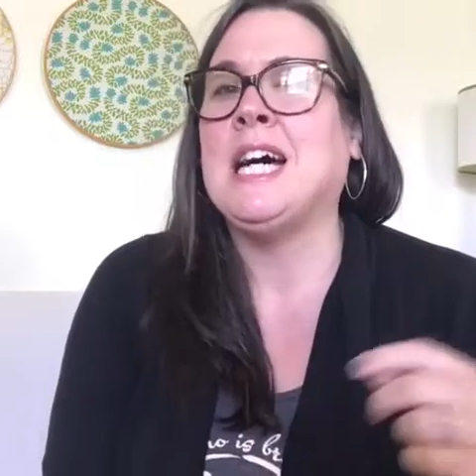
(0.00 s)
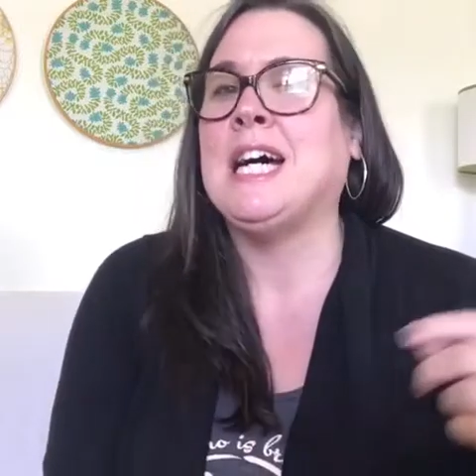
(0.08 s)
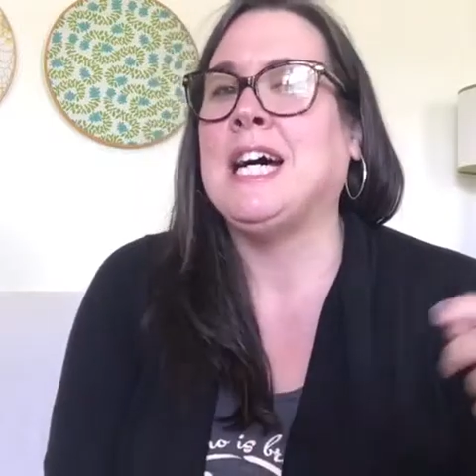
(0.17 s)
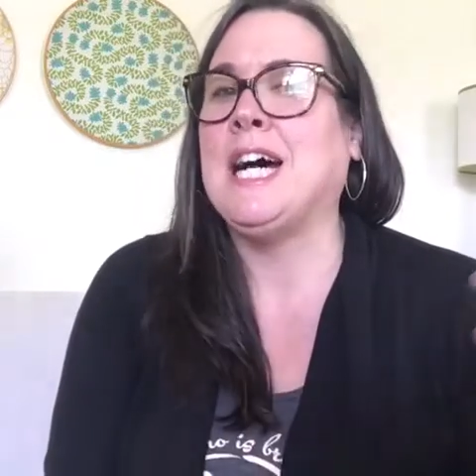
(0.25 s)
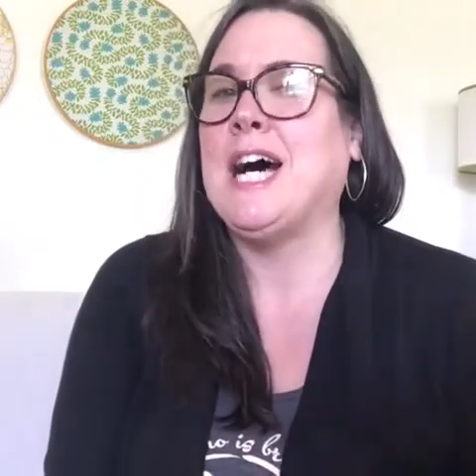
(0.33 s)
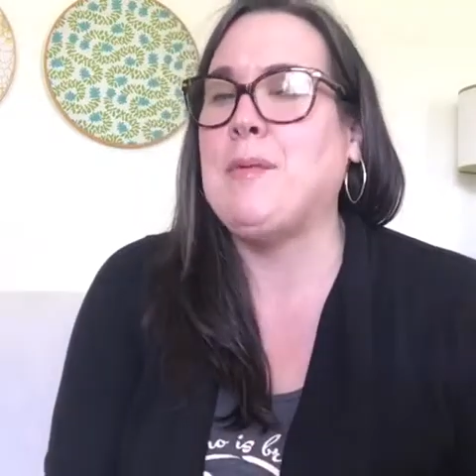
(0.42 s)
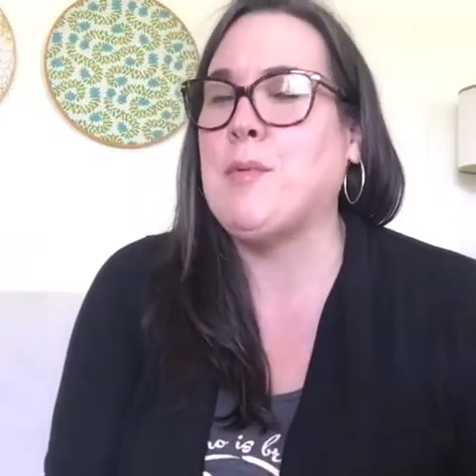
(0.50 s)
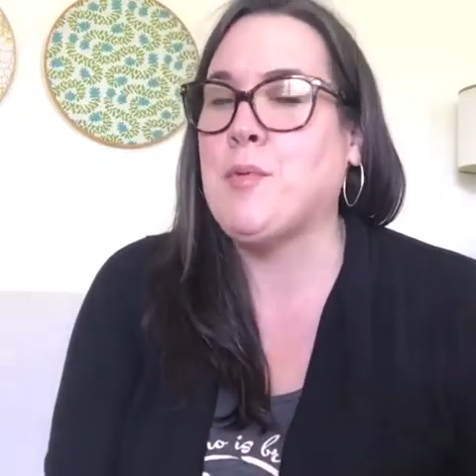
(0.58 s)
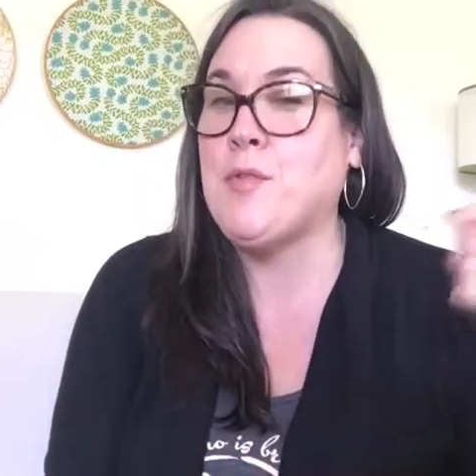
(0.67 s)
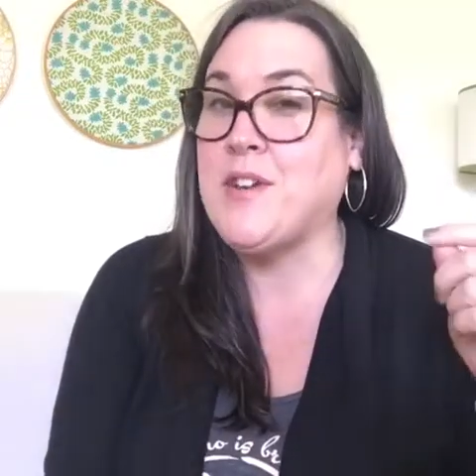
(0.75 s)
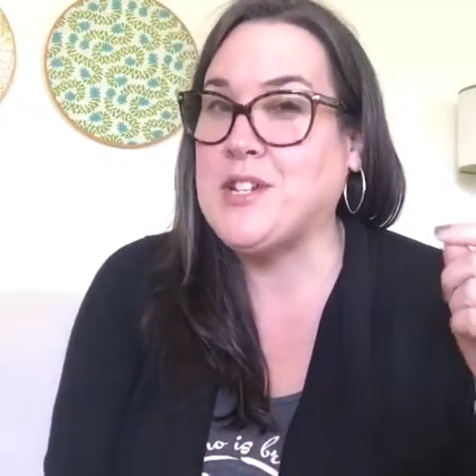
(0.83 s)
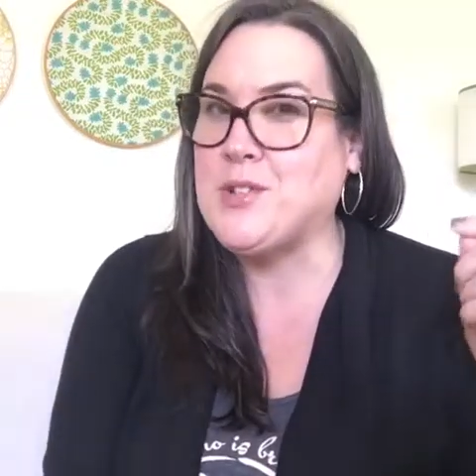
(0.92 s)
I'm a
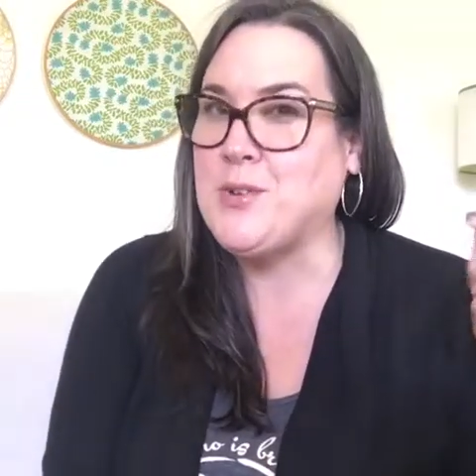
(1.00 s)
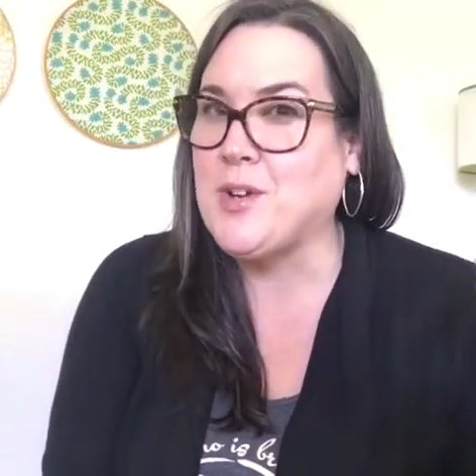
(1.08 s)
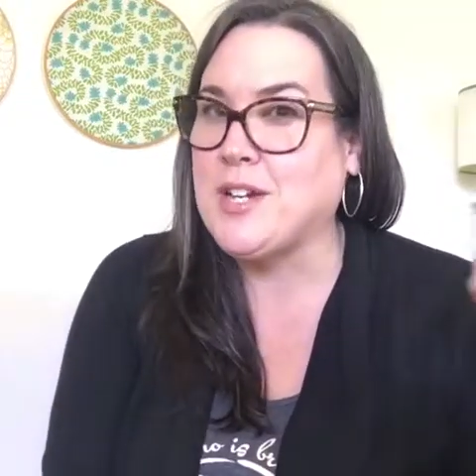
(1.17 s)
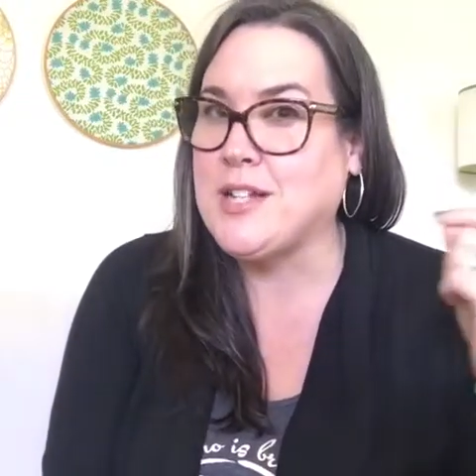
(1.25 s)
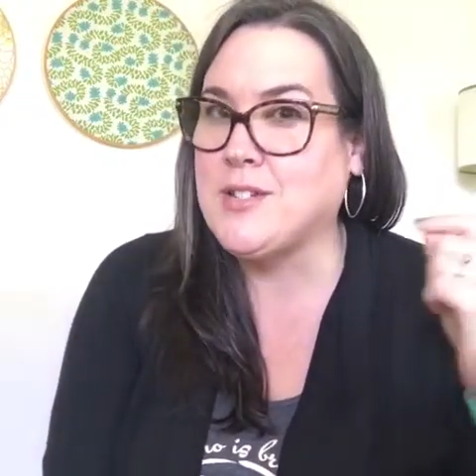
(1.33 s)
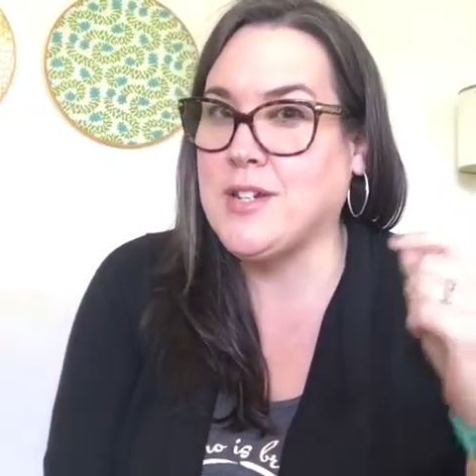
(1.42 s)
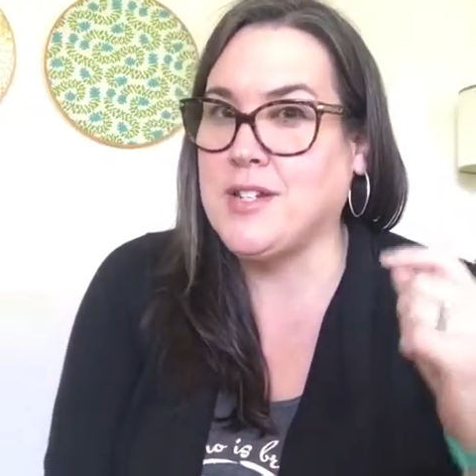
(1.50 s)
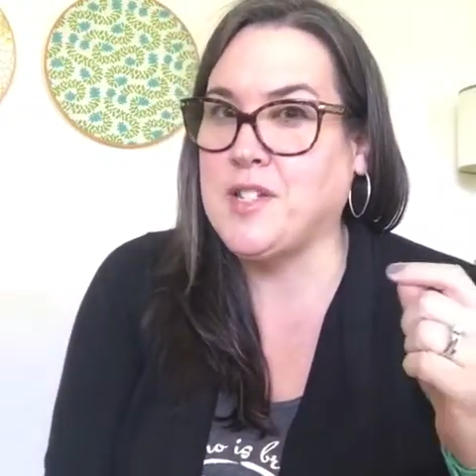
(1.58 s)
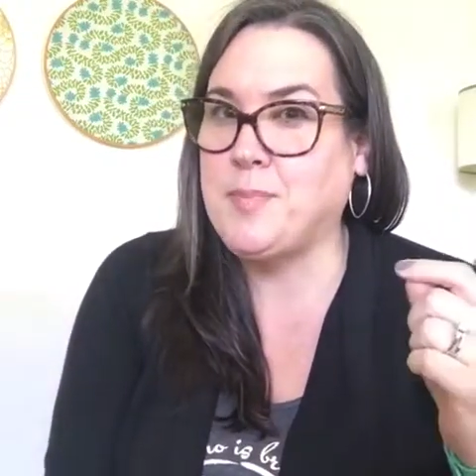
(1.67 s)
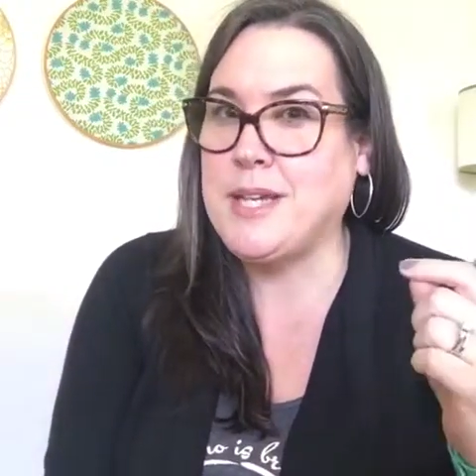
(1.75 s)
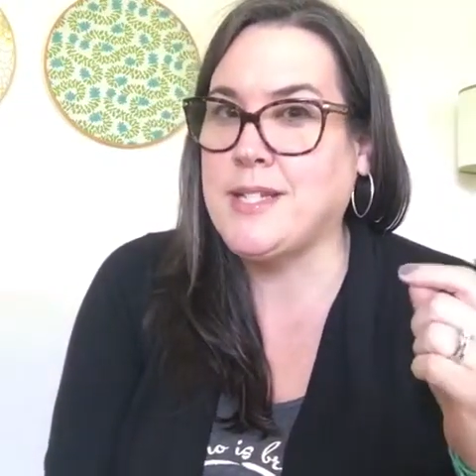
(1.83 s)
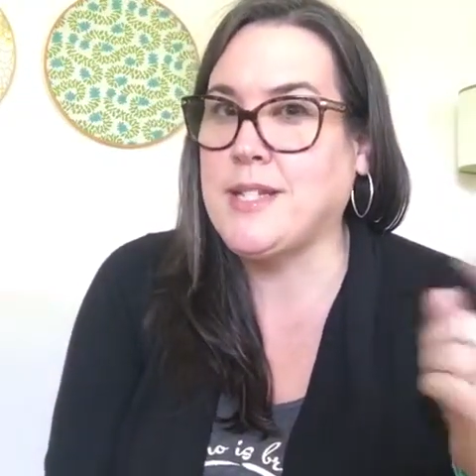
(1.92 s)
professional organizer and
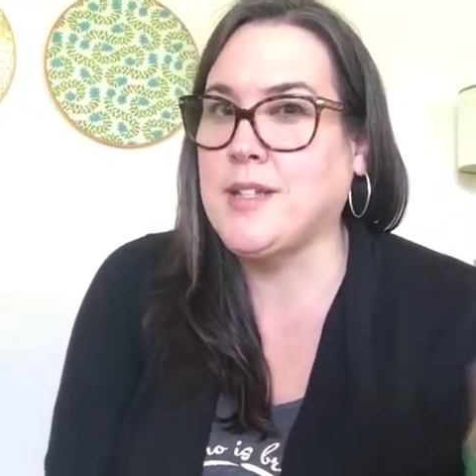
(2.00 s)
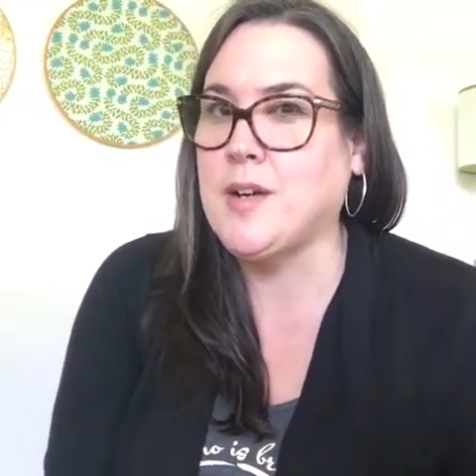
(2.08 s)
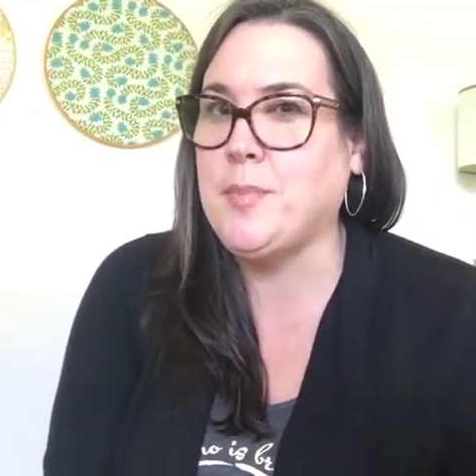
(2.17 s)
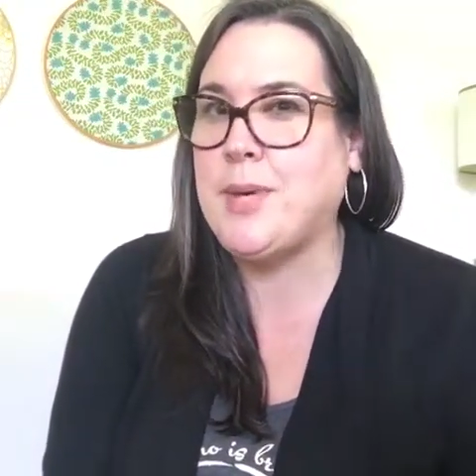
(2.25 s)
space healer